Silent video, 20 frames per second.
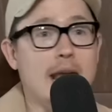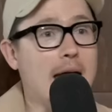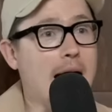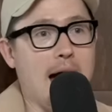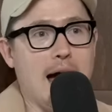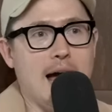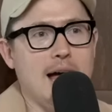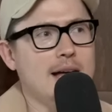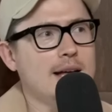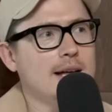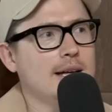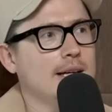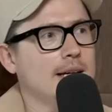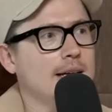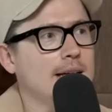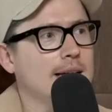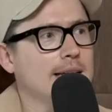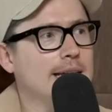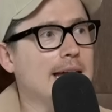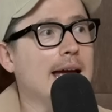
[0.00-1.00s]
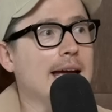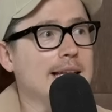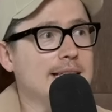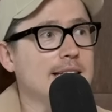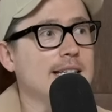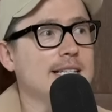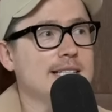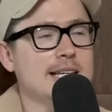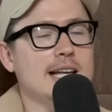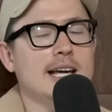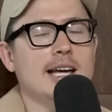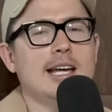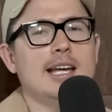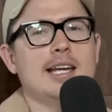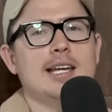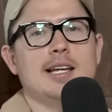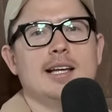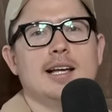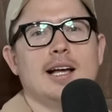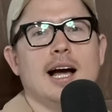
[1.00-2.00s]
do? Nah. His knee? Yeah, did his
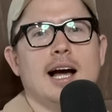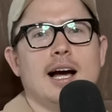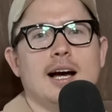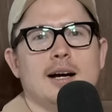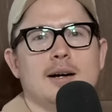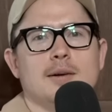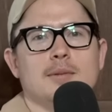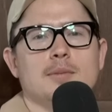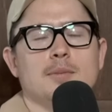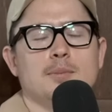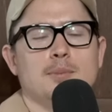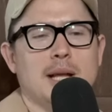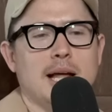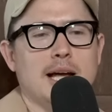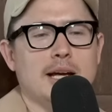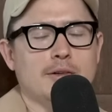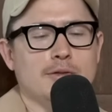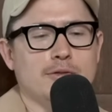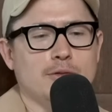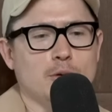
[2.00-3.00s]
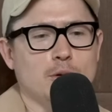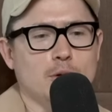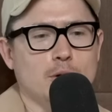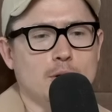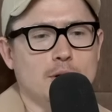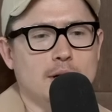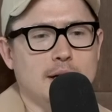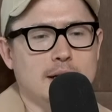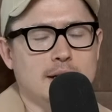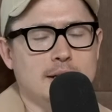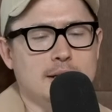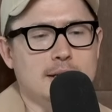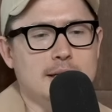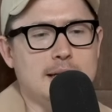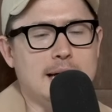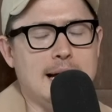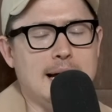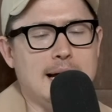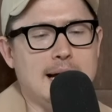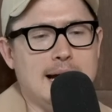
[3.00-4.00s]
wow. knee um, playing for uh,
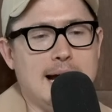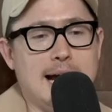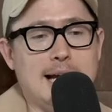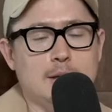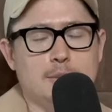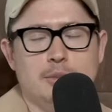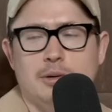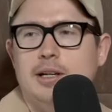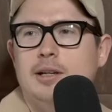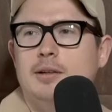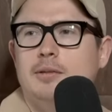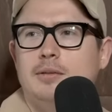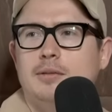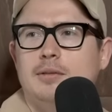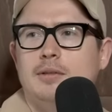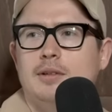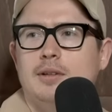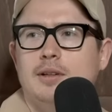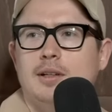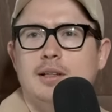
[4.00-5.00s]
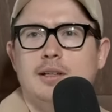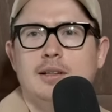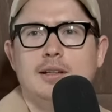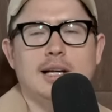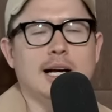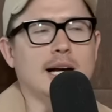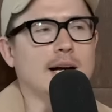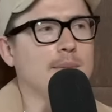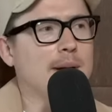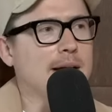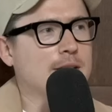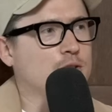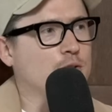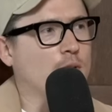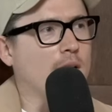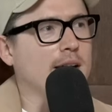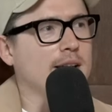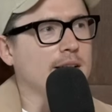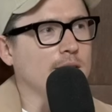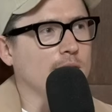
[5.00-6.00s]
uh, Haileybury um, at
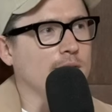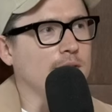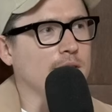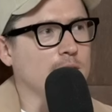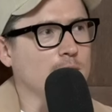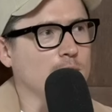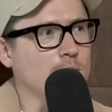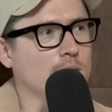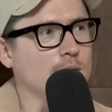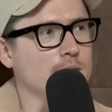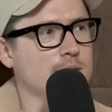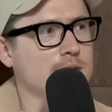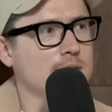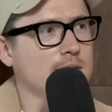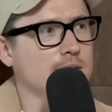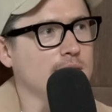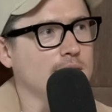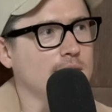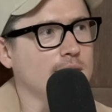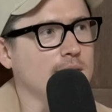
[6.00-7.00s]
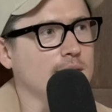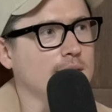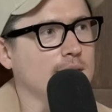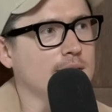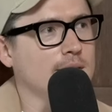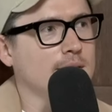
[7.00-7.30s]
training, I think it was. Five games he